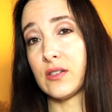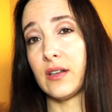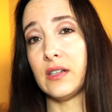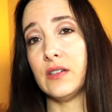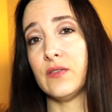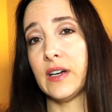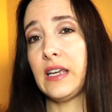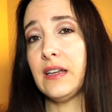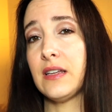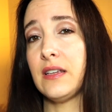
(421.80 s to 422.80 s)
done? If I
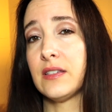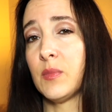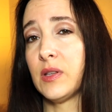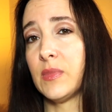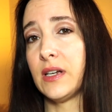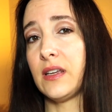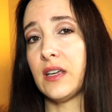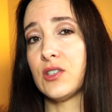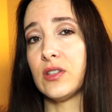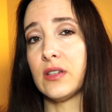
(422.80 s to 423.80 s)
can't take some of the
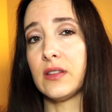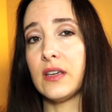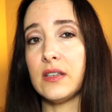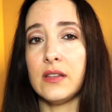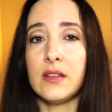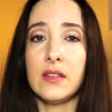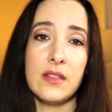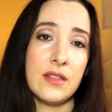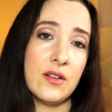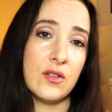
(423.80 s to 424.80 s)
medication that
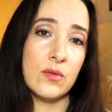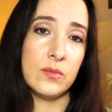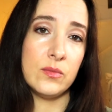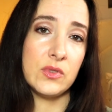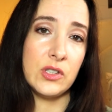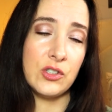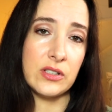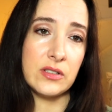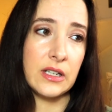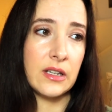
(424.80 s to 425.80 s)
they're
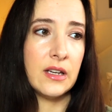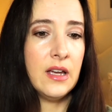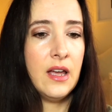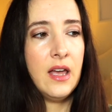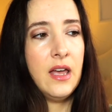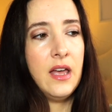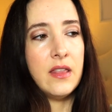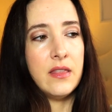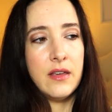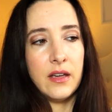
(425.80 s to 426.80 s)
suggesting,
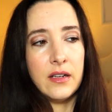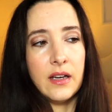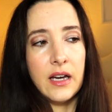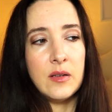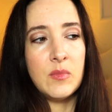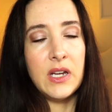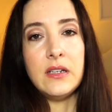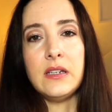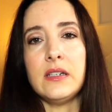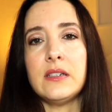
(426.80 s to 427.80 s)
then I may
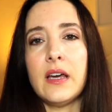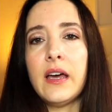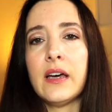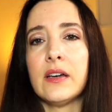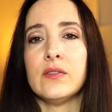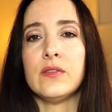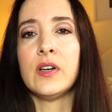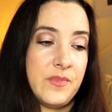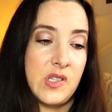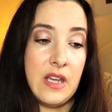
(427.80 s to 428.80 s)
need to have
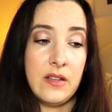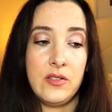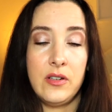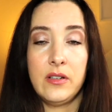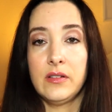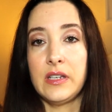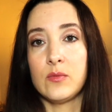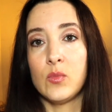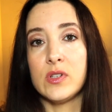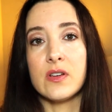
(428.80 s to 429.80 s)
scans done like
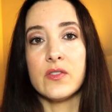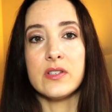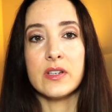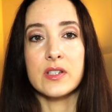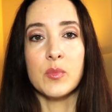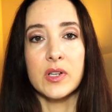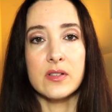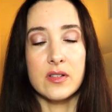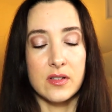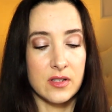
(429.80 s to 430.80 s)
once every 6
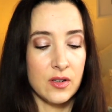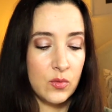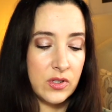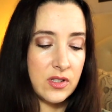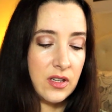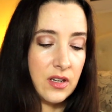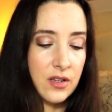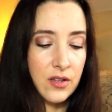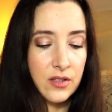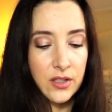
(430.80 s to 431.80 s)
months instead of once a
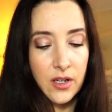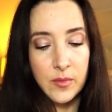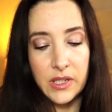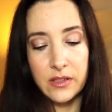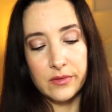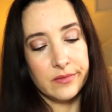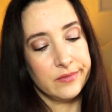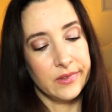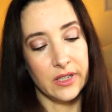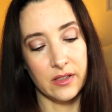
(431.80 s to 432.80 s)
year.
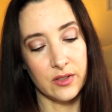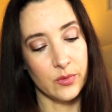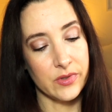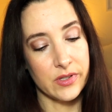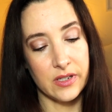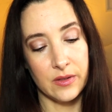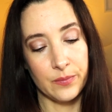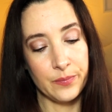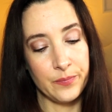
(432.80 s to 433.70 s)
I guess we'll see.